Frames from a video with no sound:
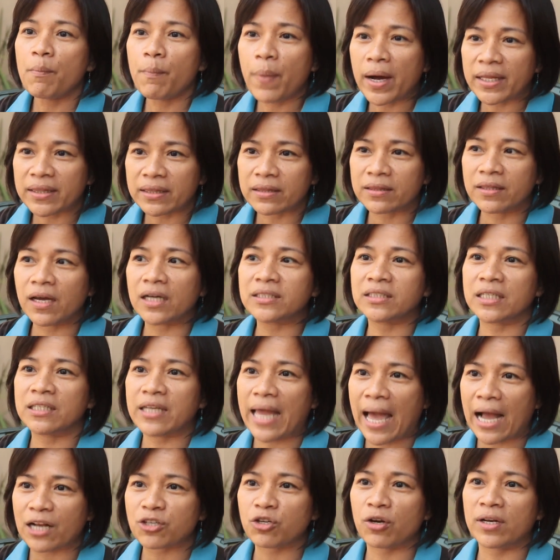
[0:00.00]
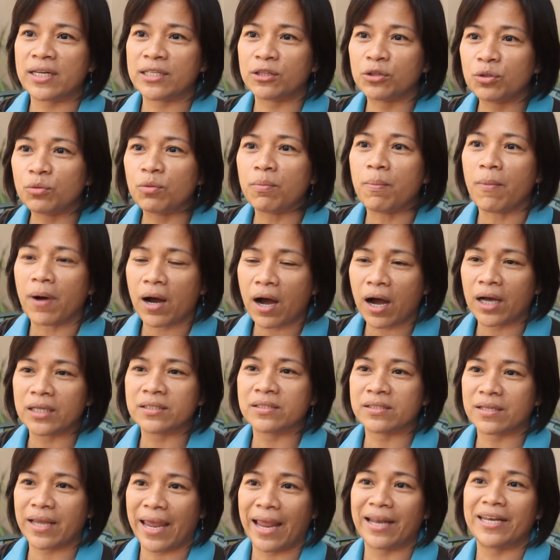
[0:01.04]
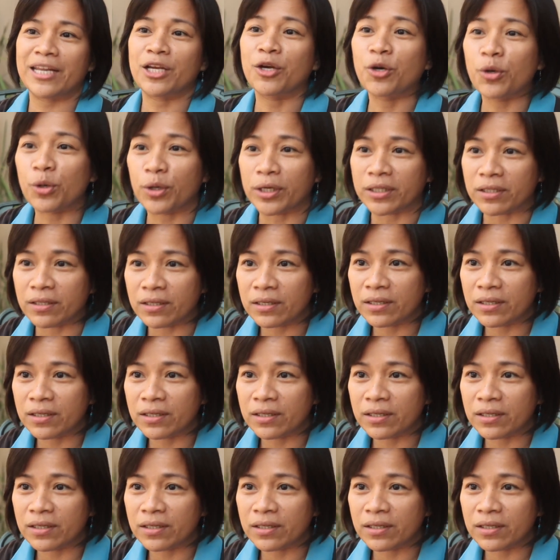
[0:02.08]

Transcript: but doesn't actually do us any good.